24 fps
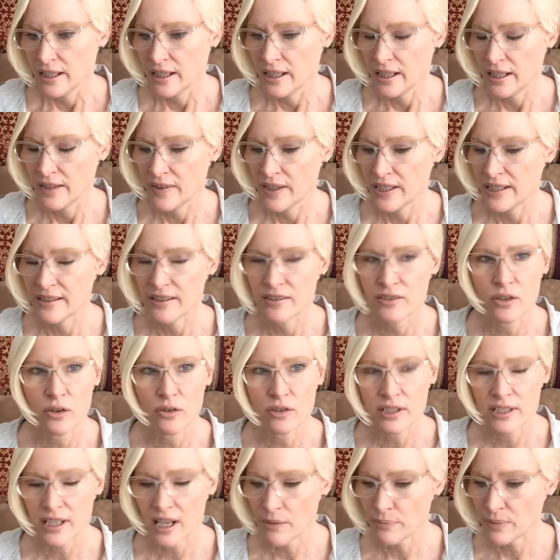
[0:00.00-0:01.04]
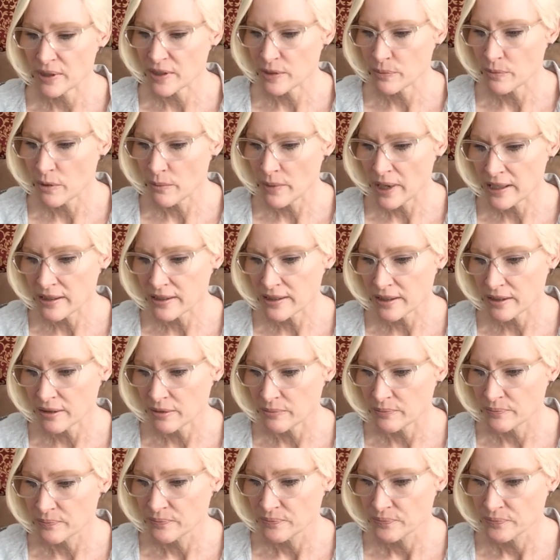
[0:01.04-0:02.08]
And then he says, don't stop. It's
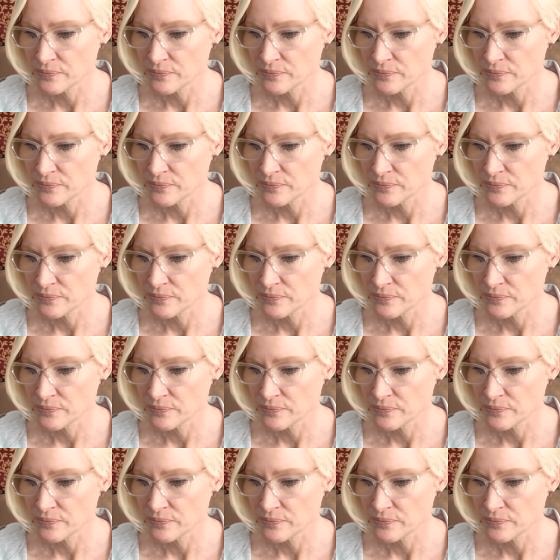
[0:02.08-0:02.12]
momentum.